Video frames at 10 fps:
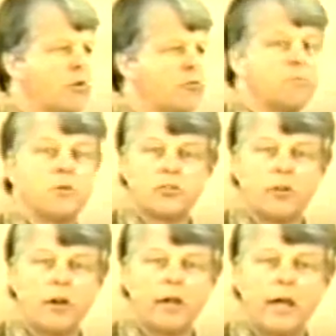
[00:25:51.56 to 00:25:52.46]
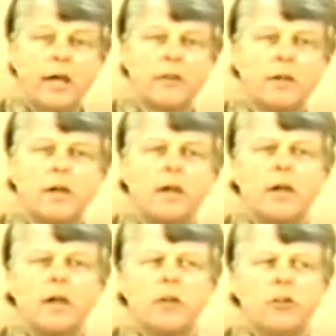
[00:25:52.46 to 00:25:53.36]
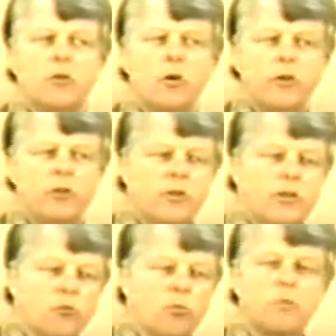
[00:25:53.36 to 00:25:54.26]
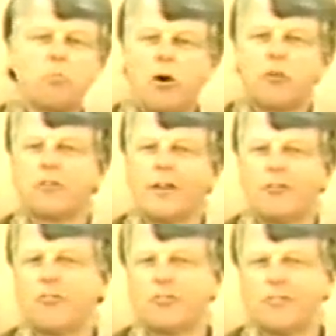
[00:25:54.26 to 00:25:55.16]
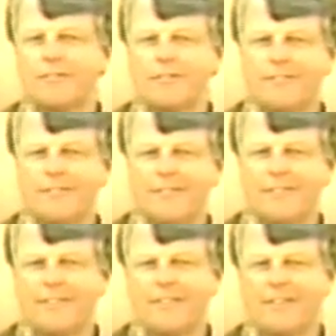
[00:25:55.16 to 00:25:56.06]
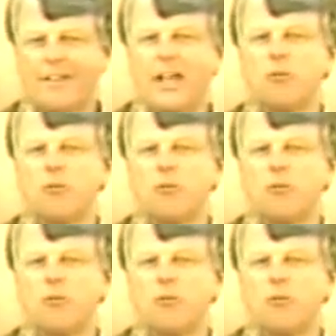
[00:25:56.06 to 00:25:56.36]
a missionary and that you, you need to read Paul's letters and